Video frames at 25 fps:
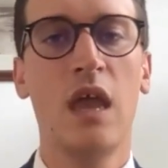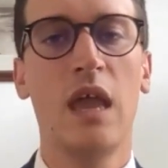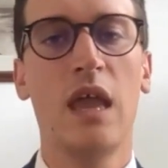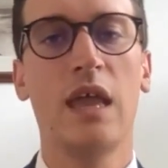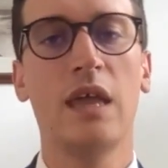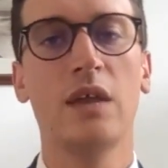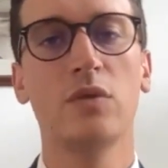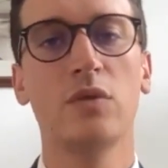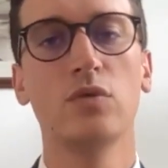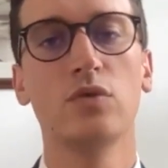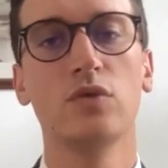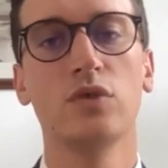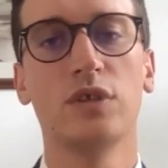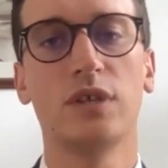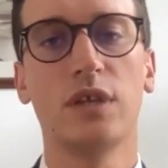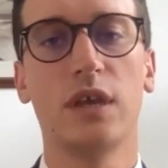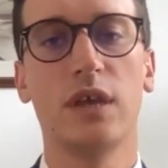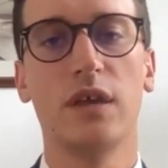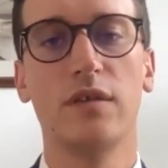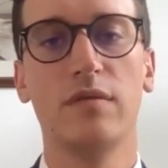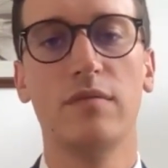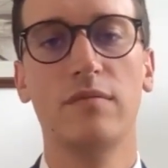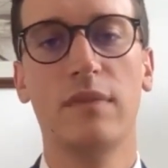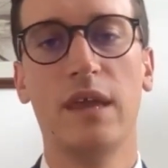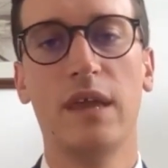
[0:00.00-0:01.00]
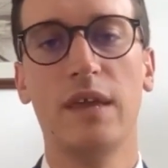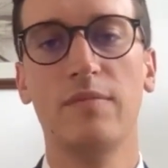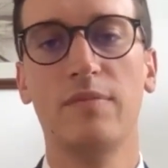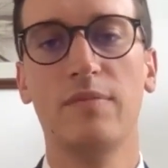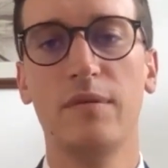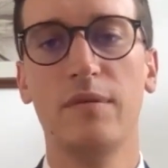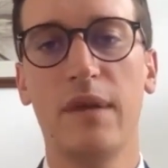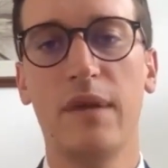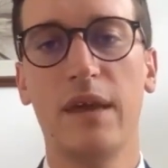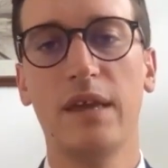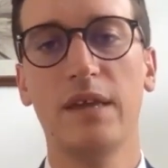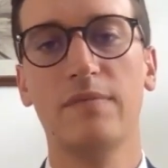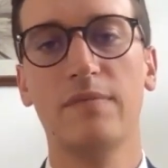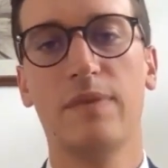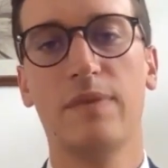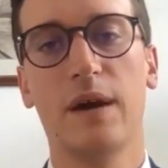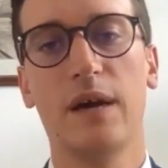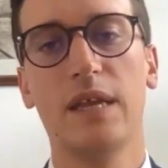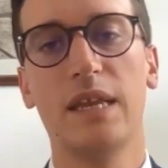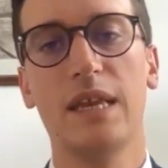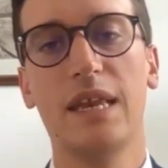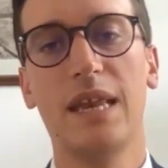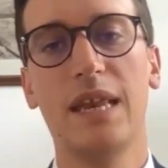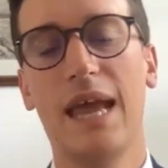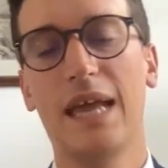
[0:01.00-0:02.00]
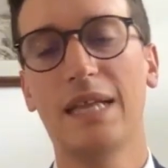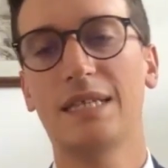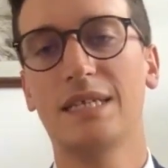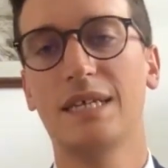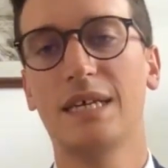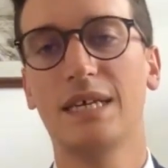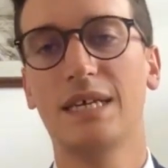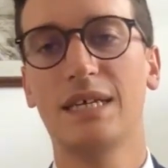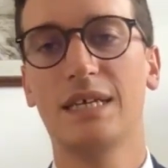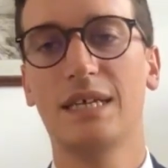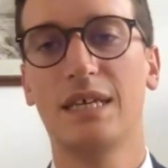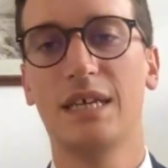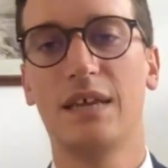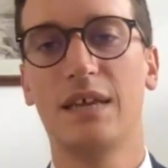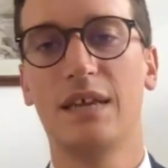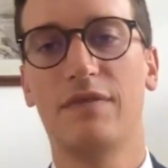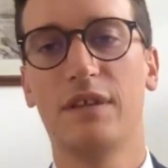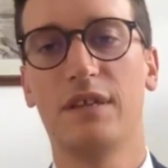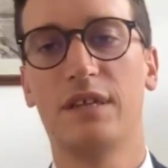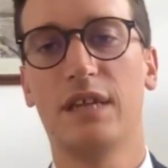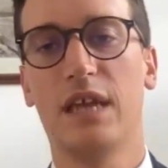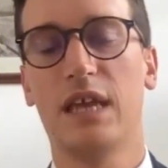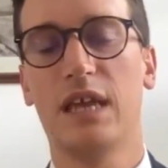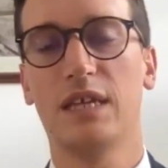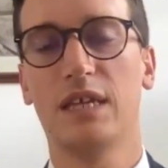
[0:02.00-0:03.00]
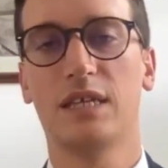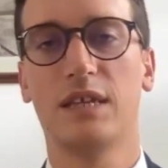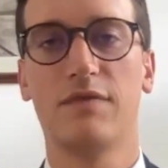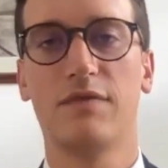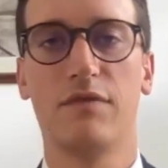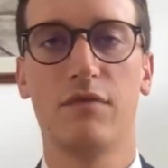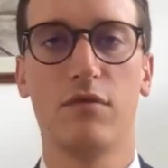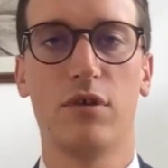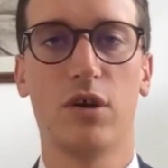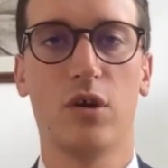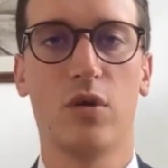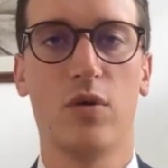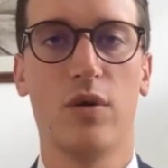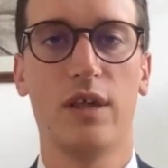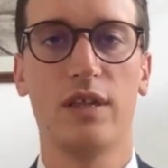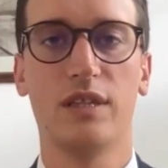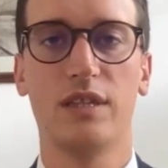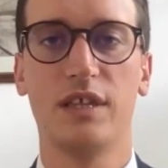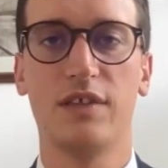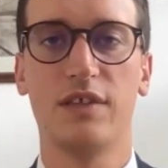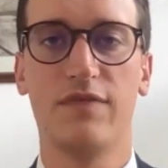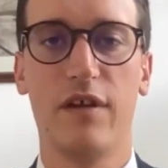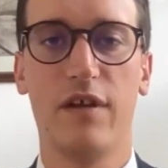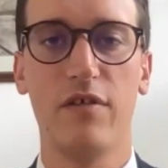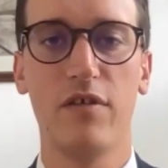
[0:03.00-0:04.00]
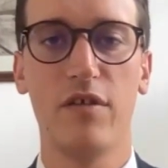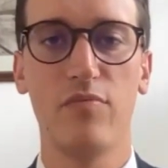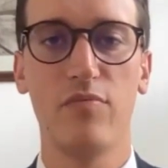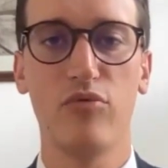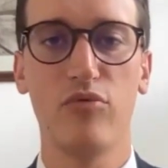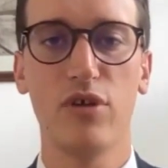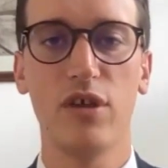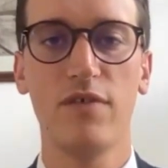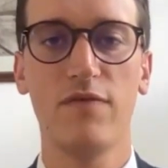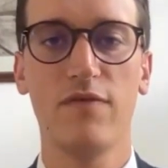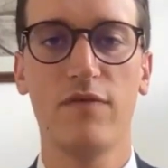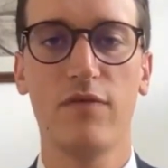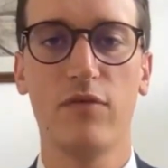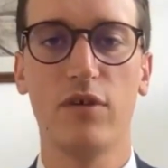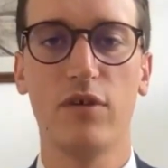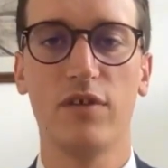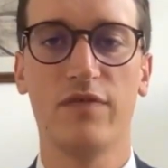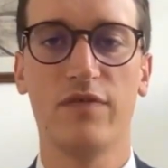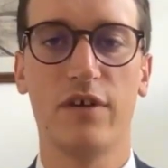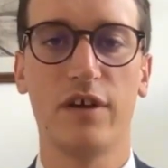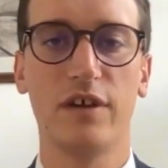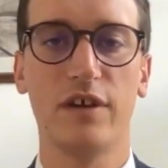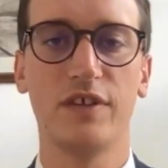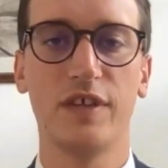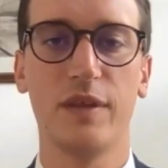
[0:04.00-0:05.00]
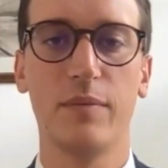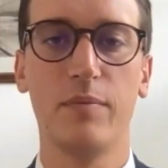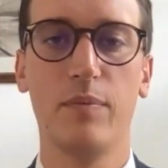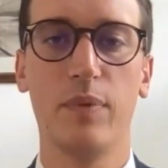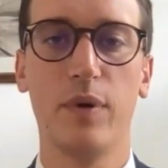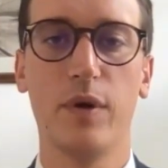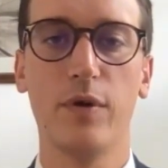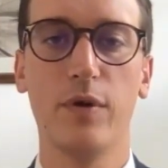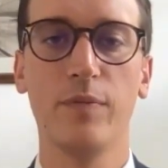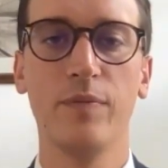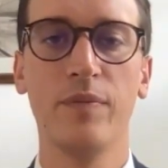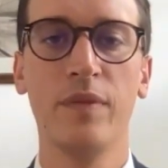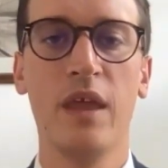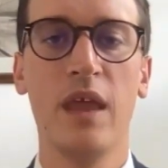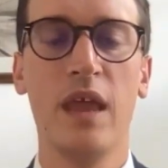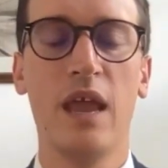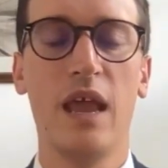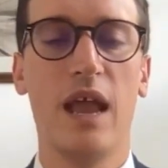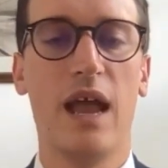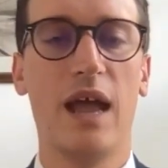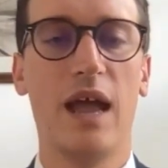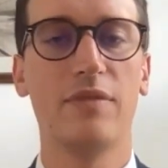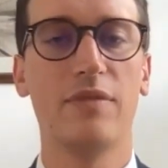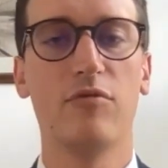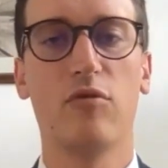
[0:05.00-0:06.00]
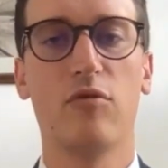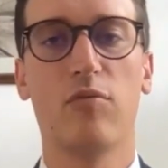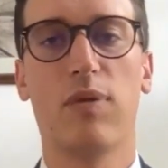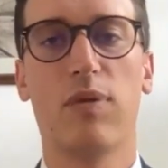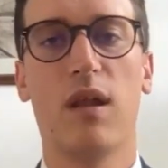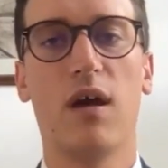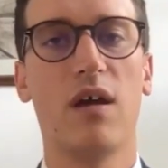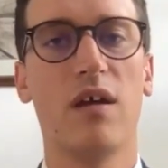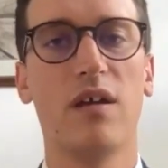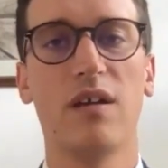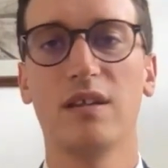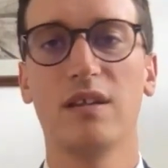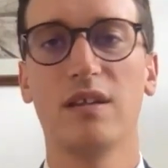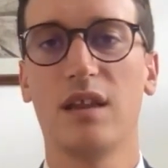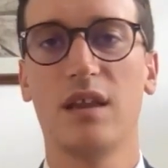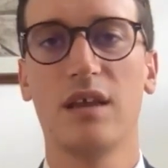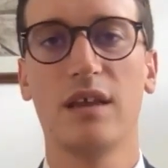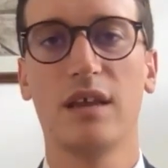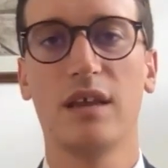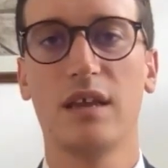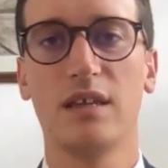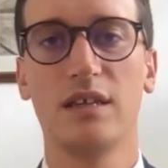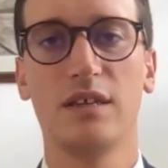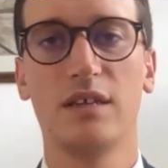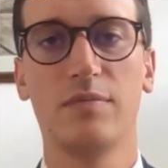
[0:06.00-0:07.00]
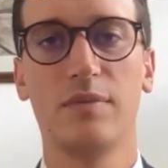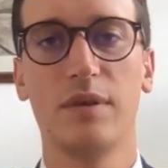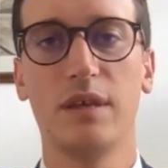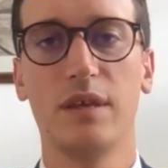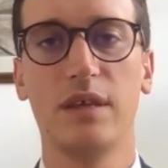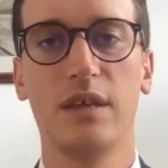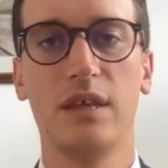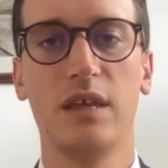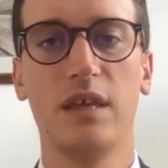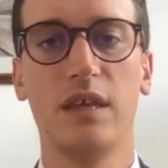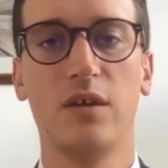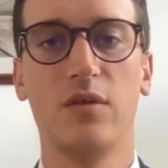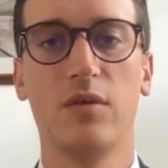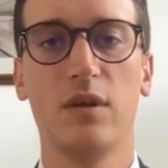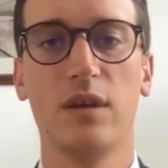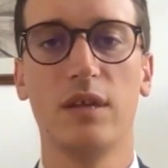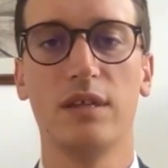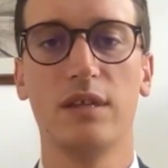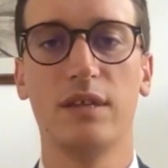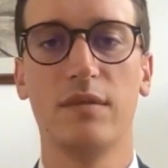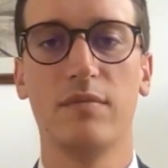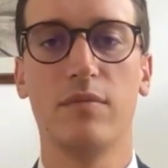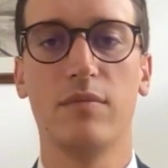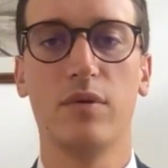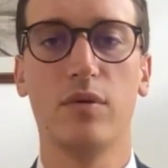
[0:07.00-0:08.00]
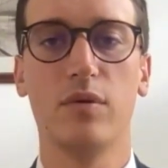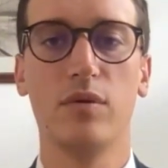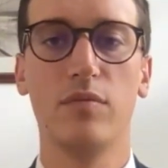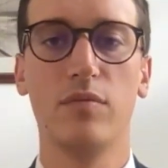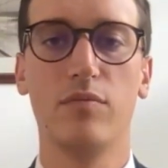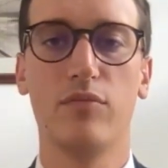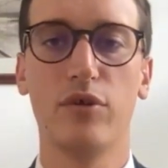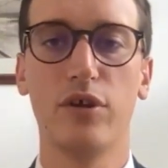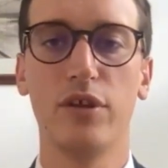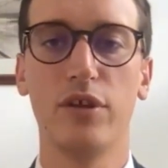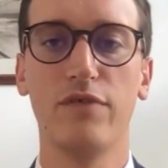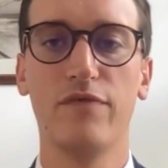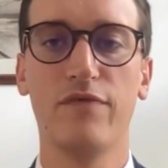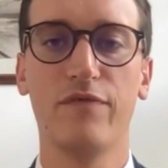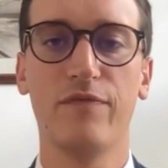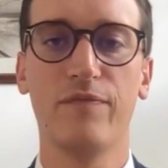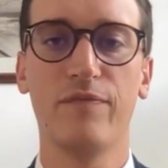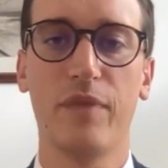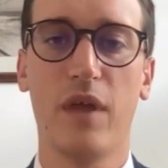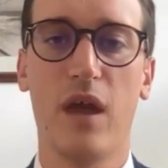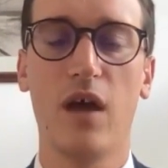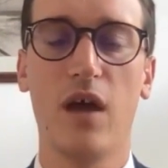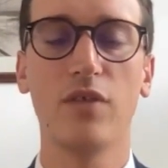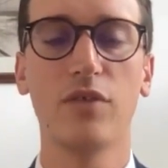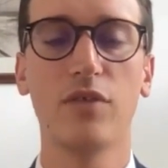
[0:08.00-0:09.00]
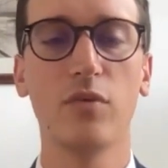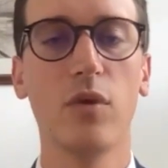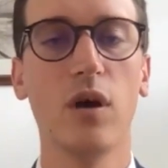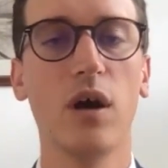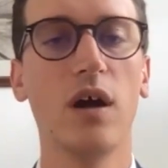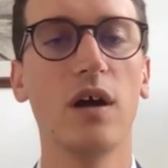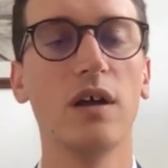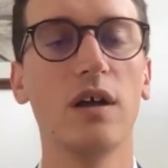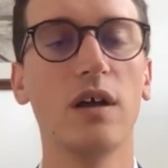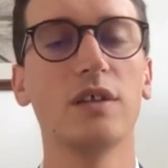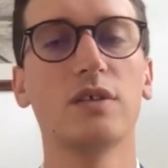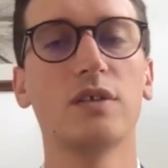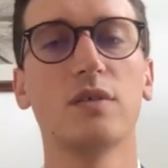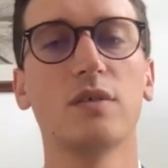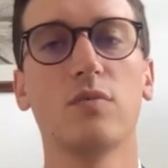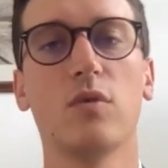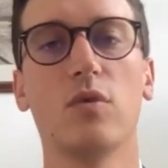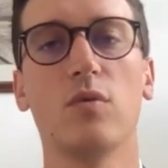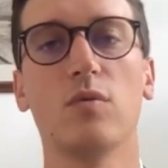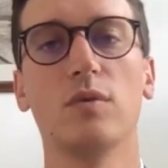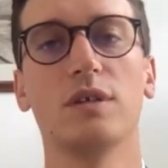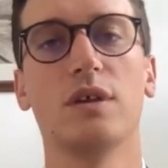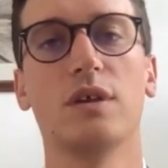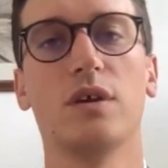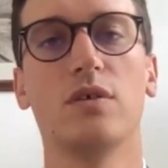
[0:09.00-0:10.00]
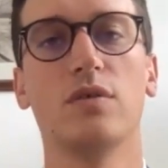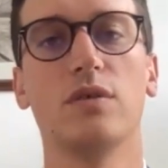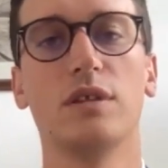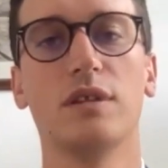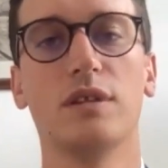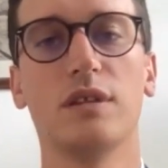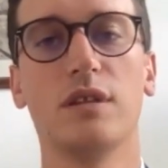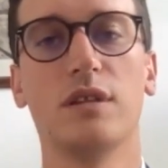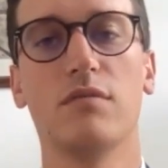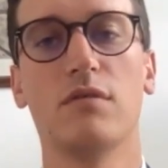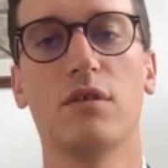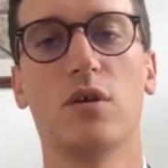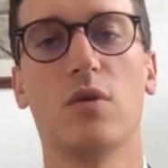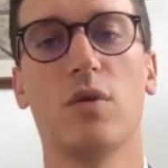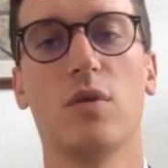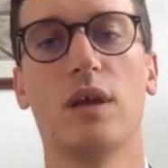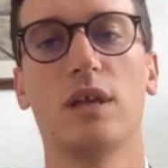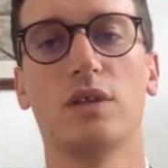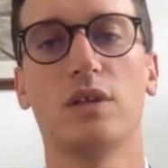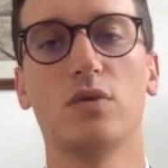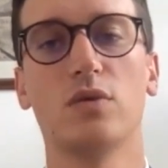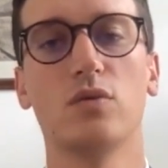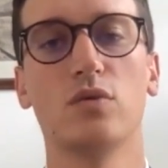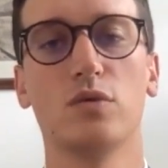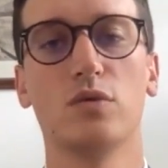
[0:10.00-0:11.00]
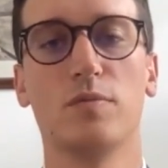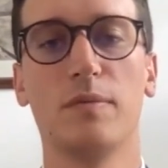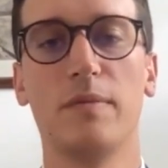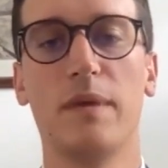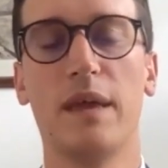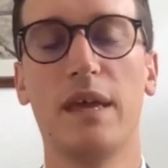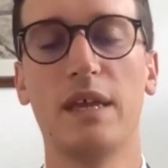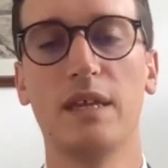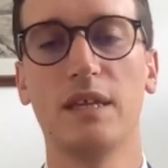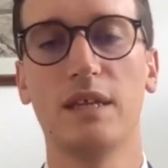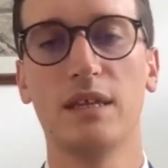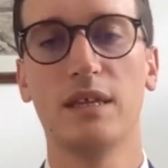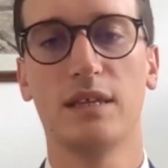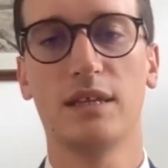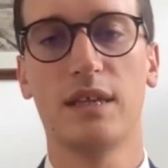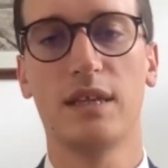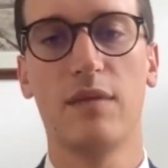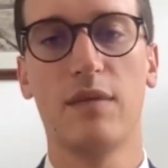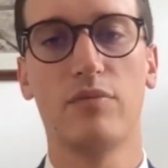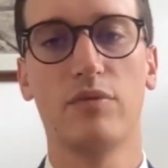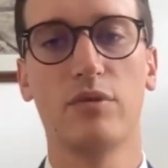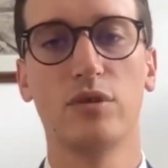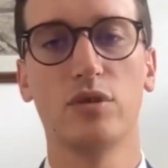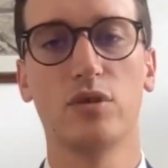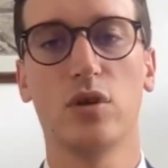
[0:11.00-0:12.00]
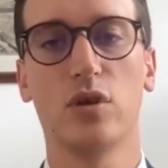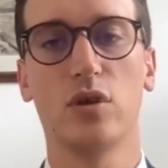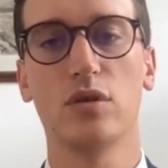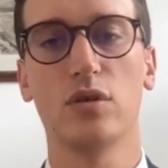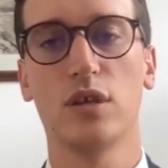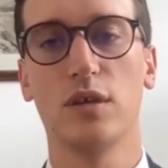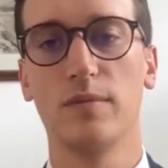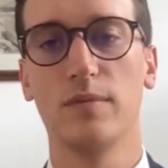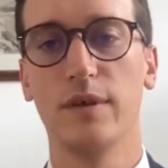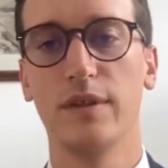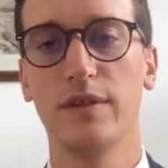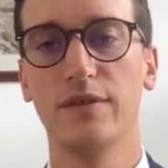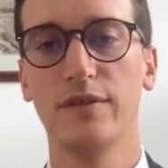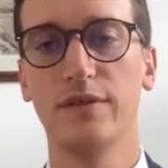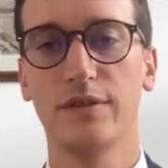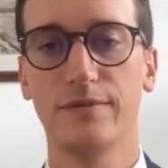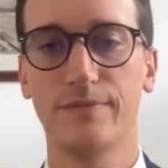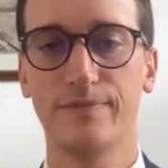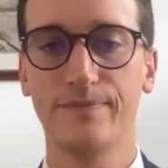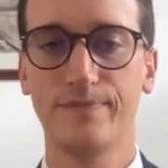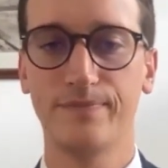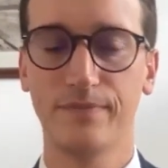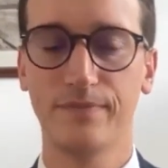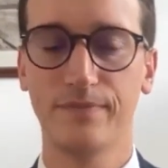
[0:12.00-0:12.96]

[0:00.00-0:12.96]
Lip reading: It also may be made by letter if the text of the request is very brief or it's very simple, and the reply is likely to be equally simple and brief. Otherwise, what we're told is that the request ought to be made in a separate document.